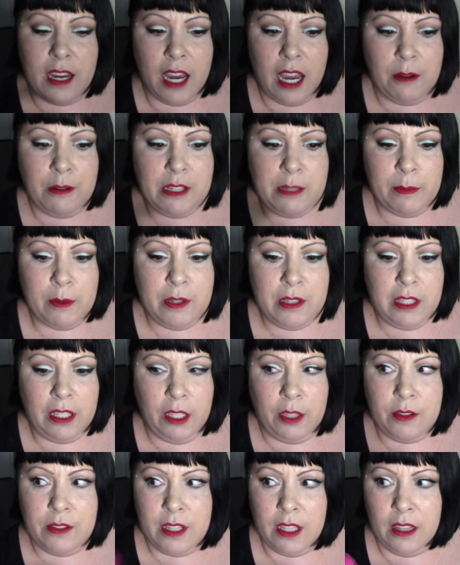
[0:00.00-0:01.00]
I was mostly
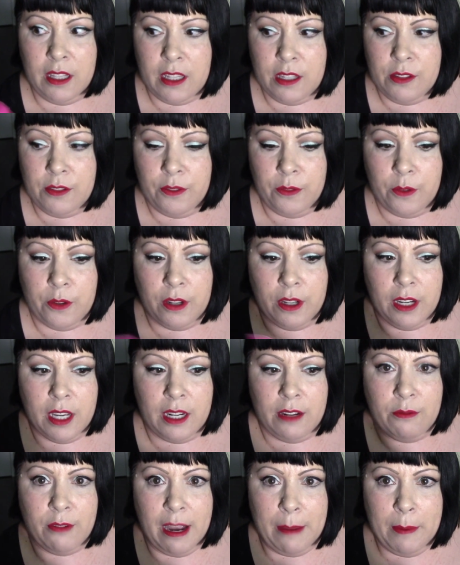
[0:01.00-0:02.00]
using this for
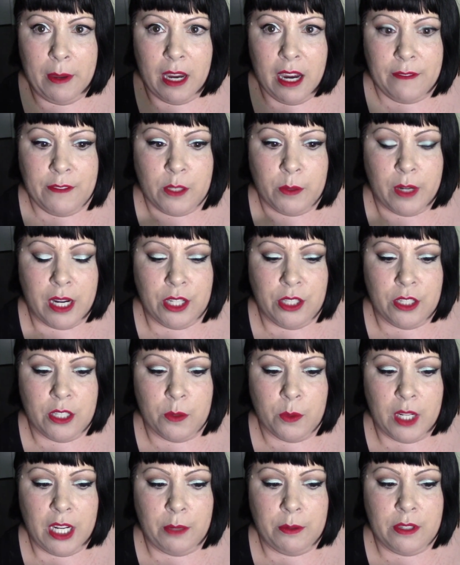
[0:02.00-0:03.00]
kind of wiping off swatches
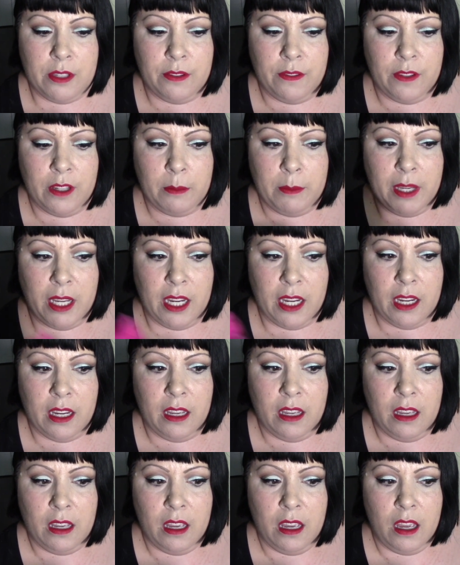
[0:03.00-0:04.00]
when I was filming
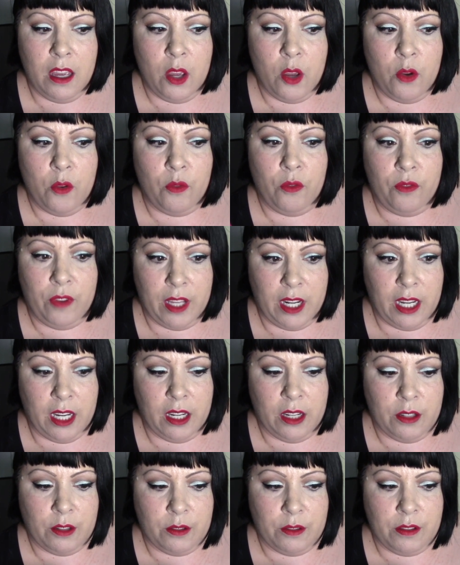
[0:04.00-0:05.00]

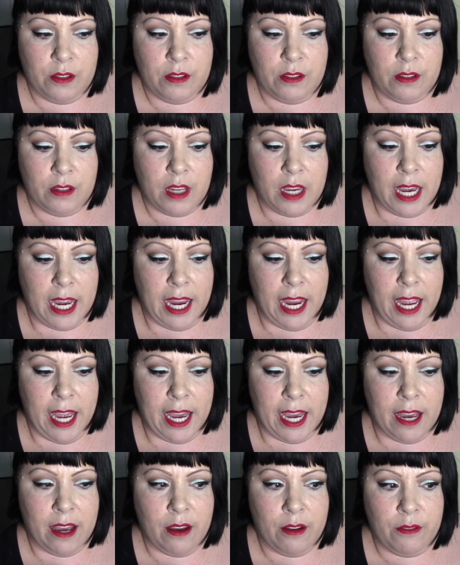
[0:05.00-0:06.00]
videos. I
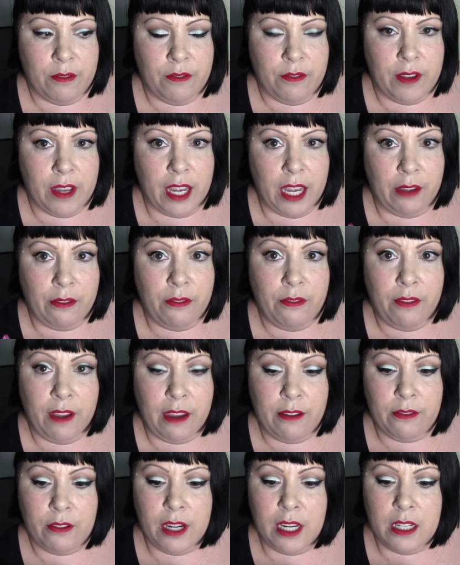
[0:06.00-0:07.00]
have a
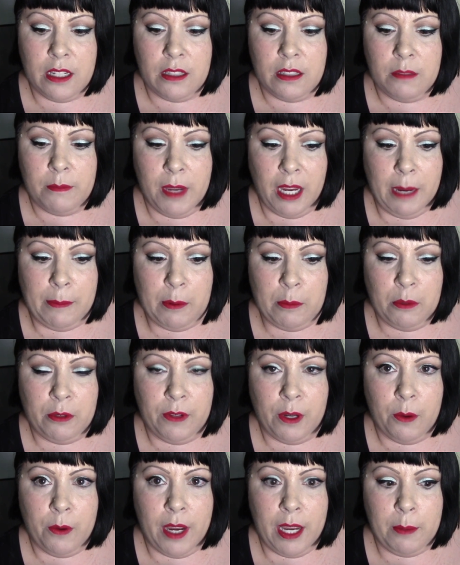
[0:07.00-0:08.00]
favorite makeup
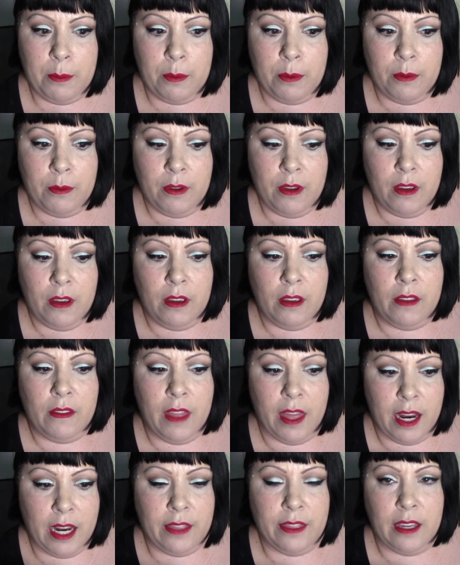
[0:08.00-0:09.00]
removing wipe,
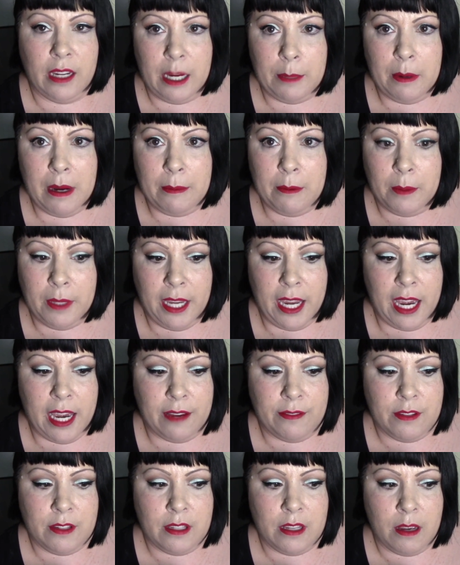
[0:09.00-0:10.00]
and I think I probably
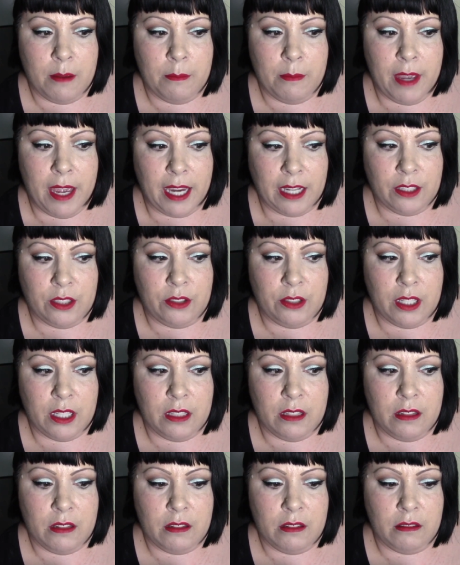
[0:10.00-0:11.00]
have some
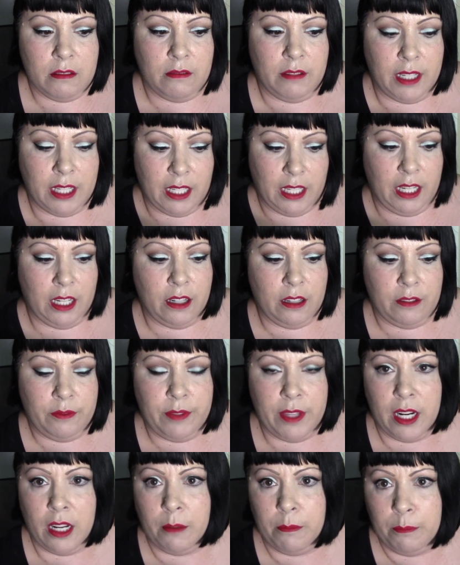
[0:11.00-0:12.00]
extras in here
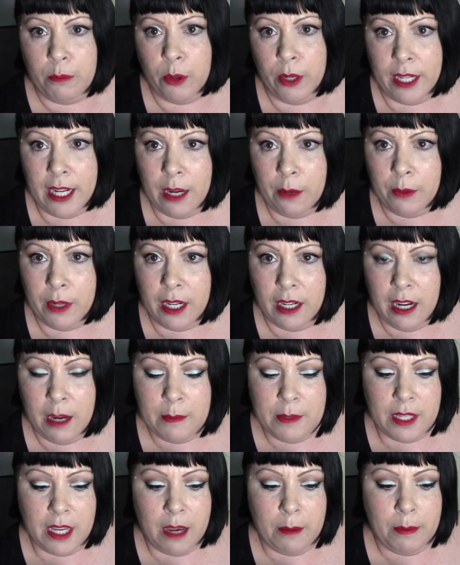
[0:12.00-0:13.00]
that I'll point out when it
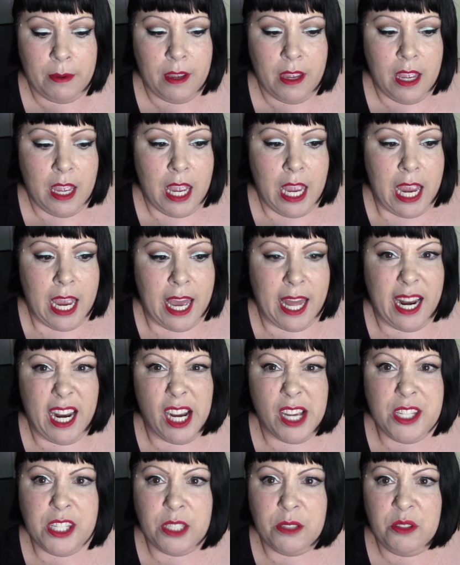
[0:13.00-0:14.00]
comes up. And I
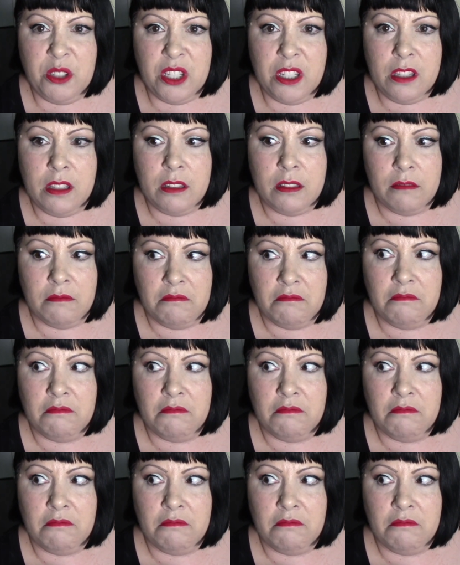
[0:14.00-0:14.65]
also, just